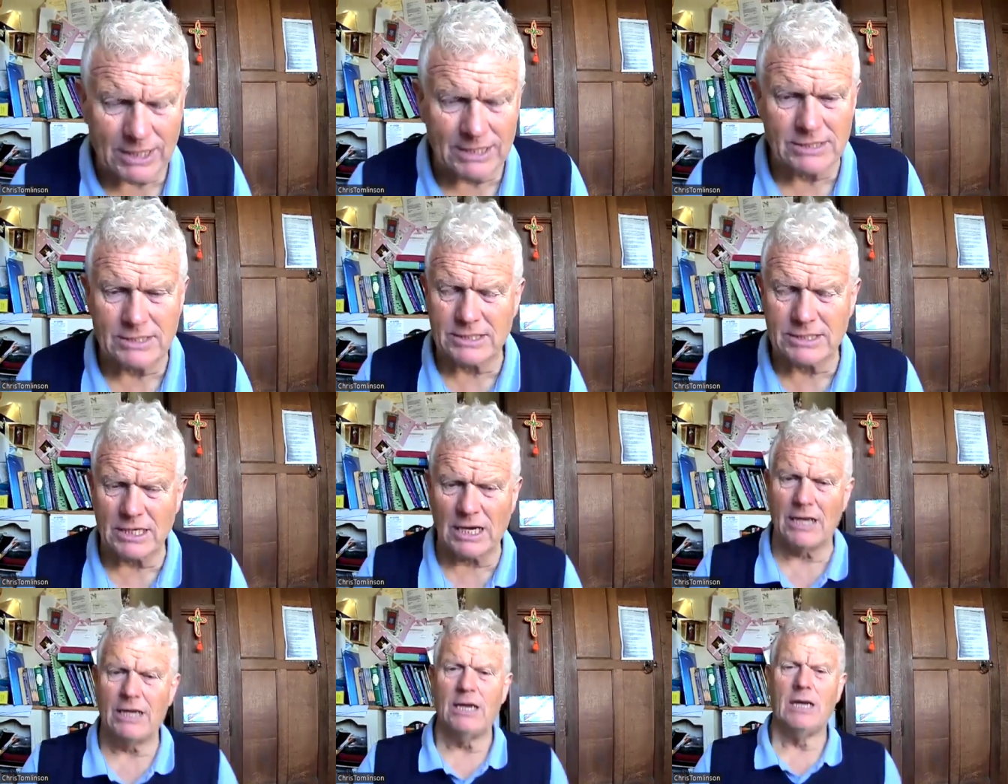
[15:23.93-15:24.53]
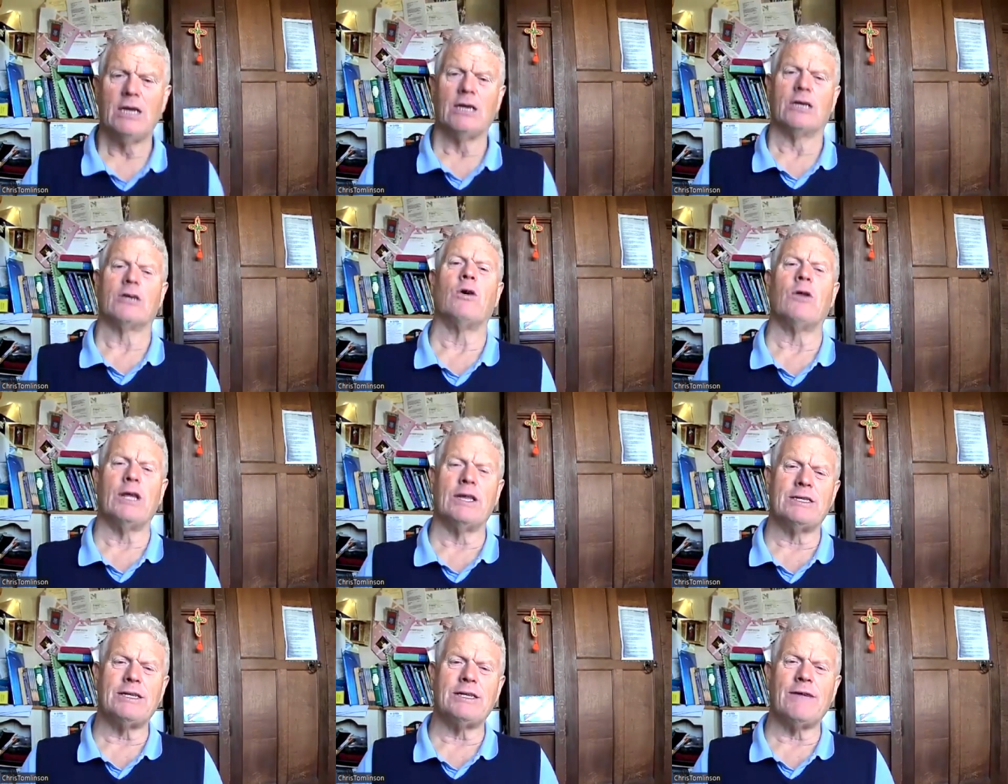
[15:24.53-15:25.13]
It's uh,
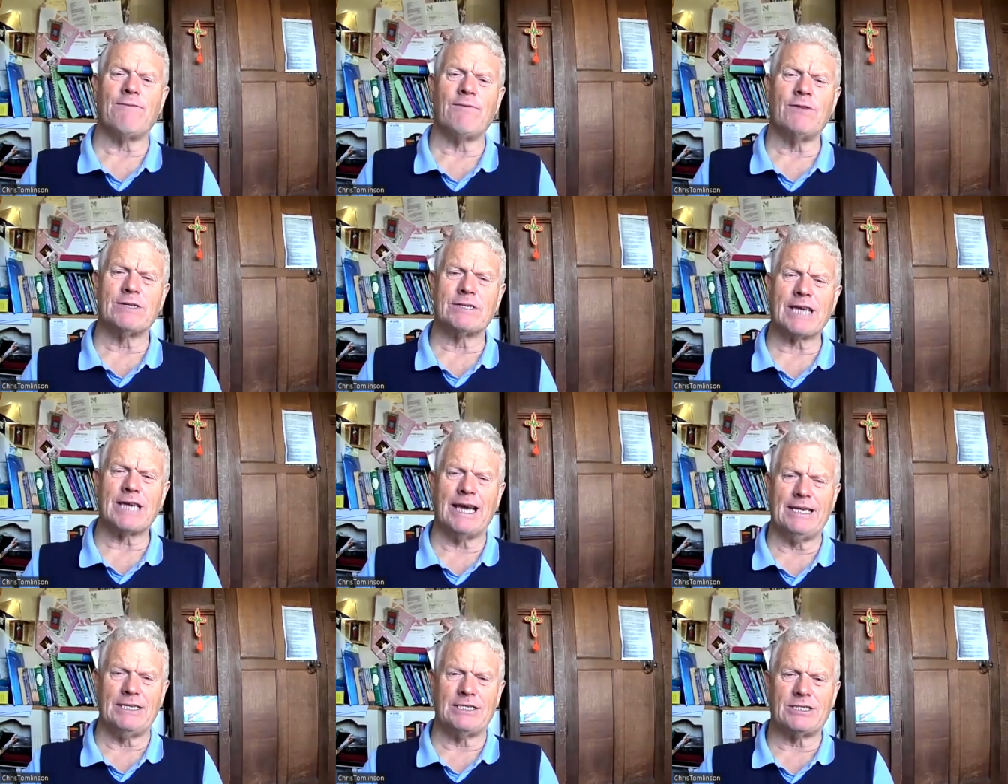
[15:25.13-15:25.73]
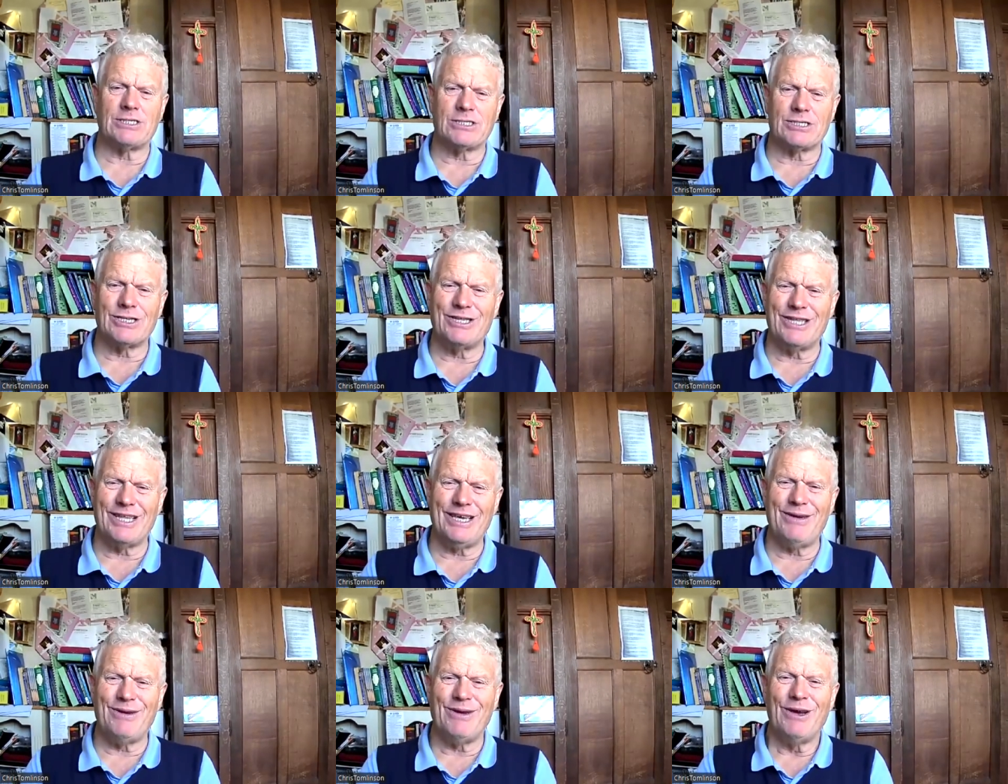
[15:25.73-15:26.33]
got a different taste to
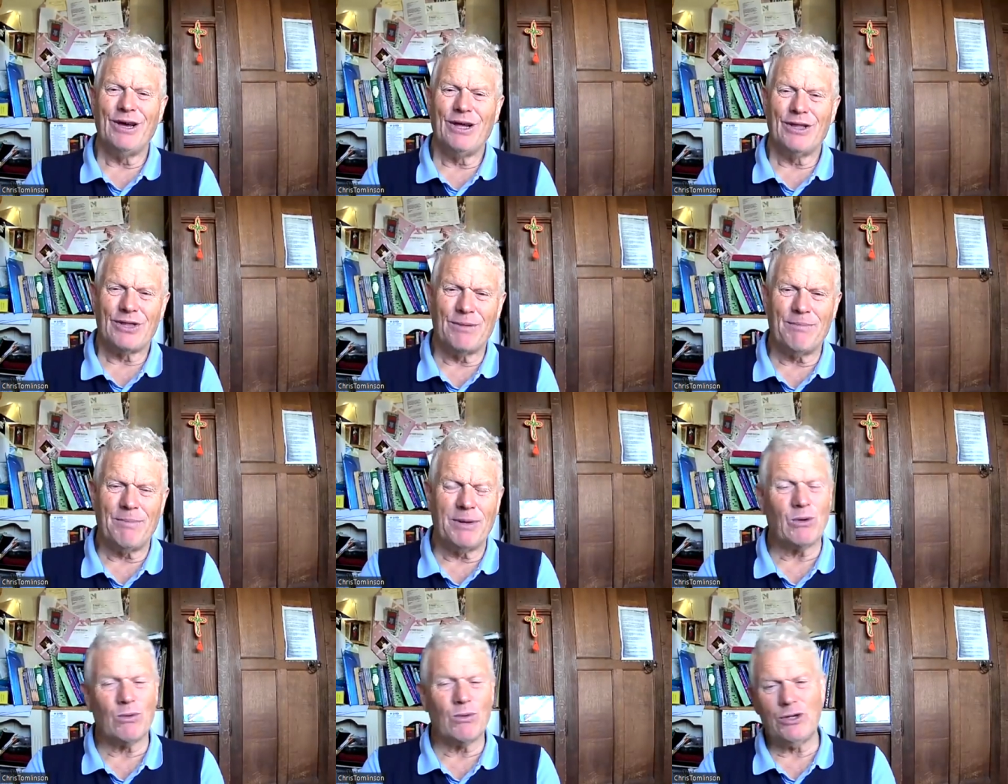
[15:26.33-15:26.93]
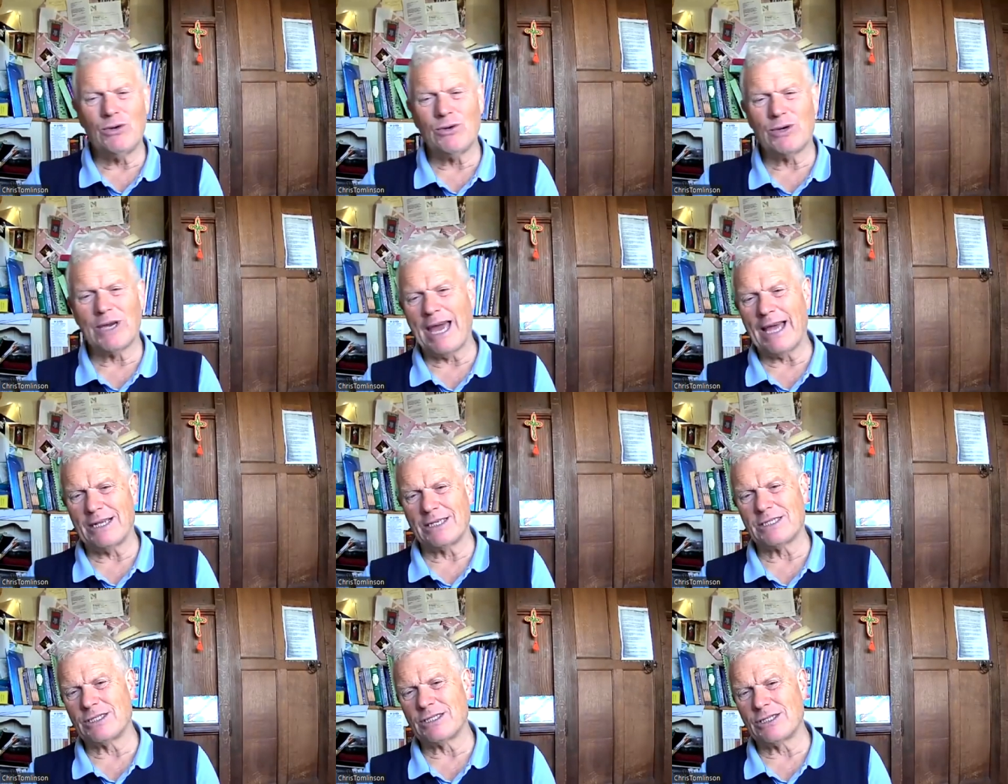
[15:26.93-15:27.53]
the, the milk you
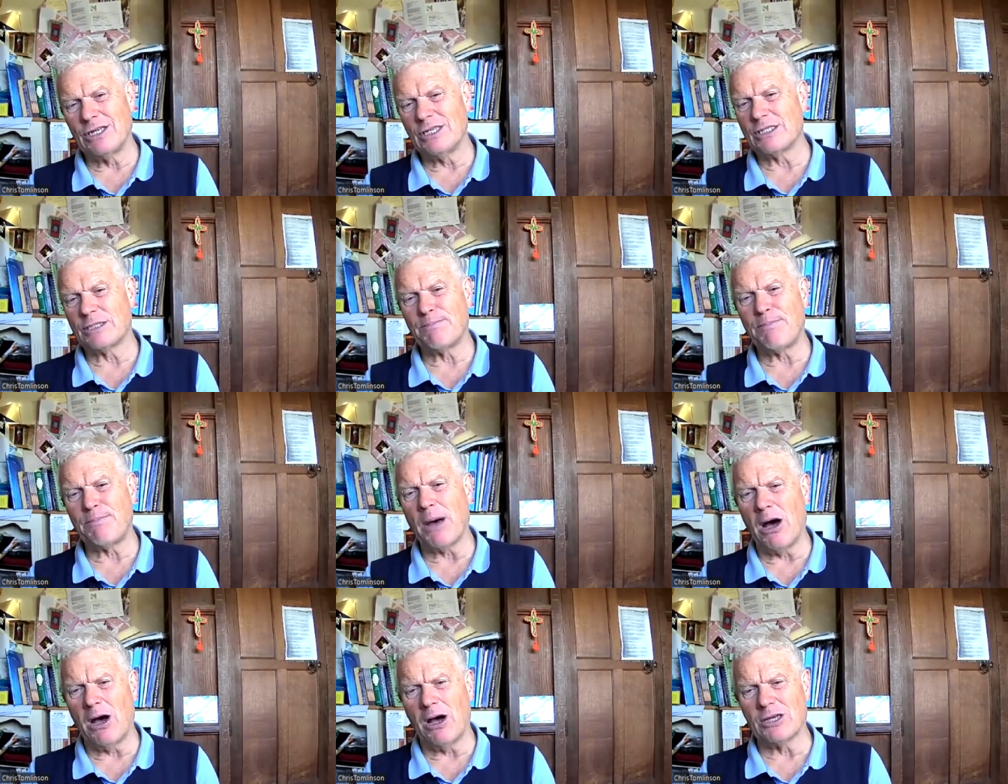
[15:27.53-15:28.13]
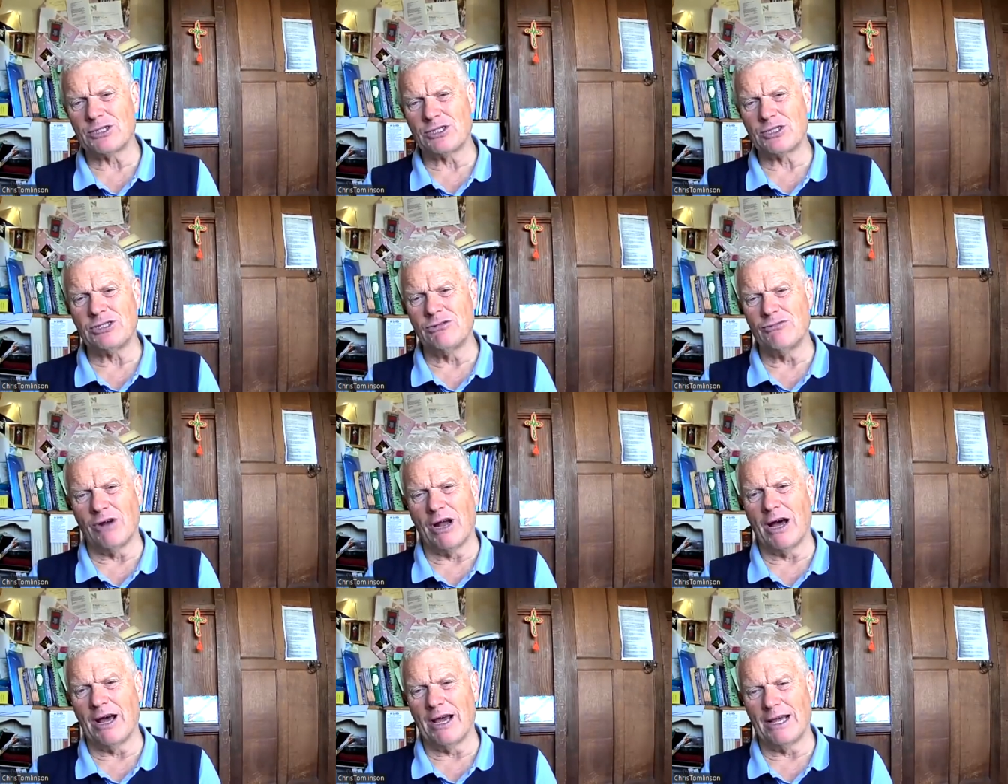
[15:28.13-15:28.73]
get that's
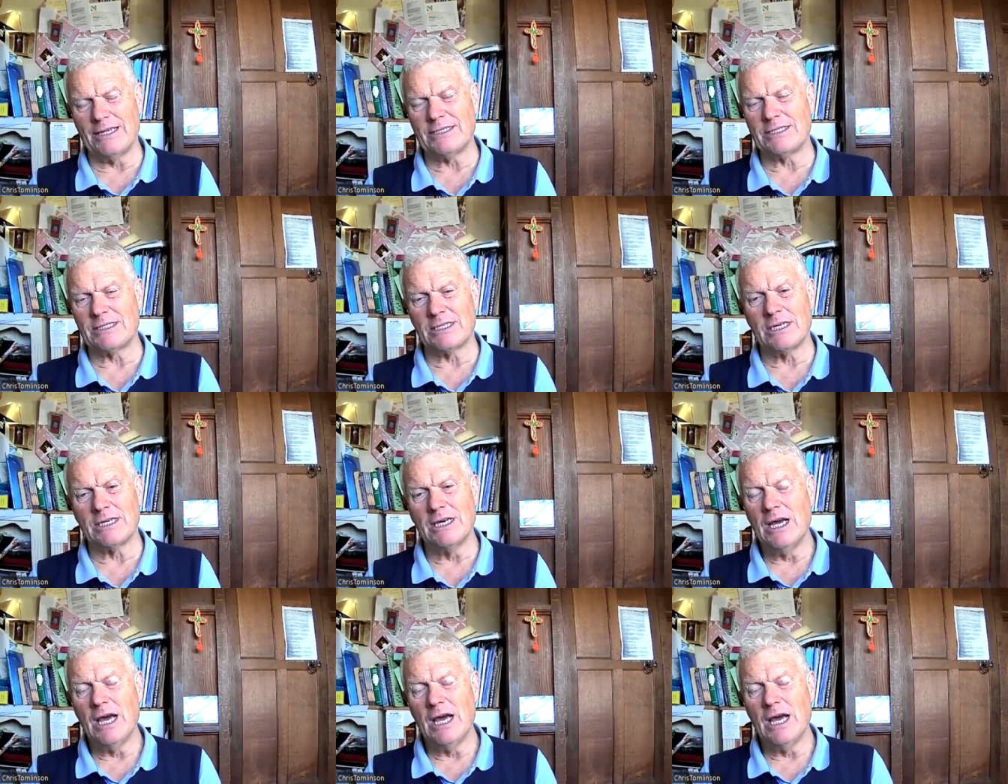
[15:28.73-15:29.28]
pasteurized.